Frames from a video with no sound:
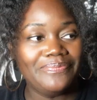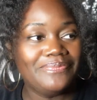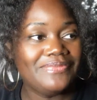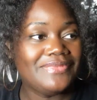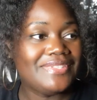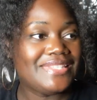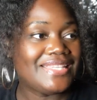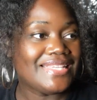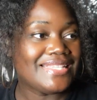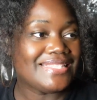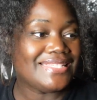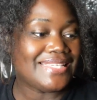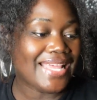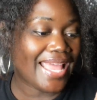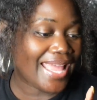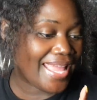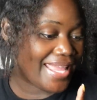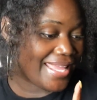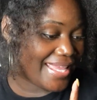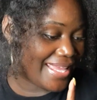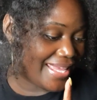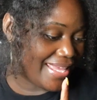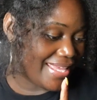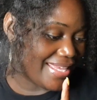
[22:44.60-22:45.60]
today
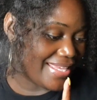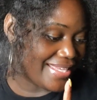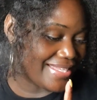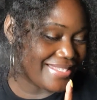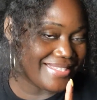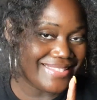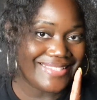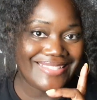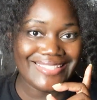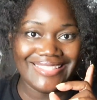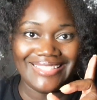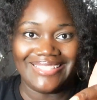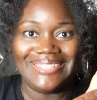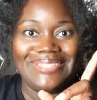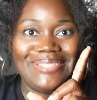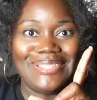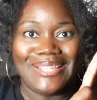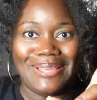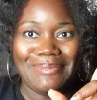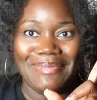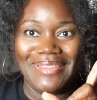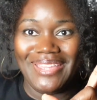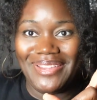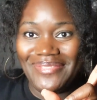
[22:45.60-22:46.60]
is,
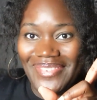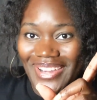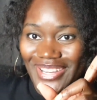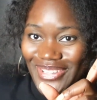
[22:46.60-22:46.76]
let me get my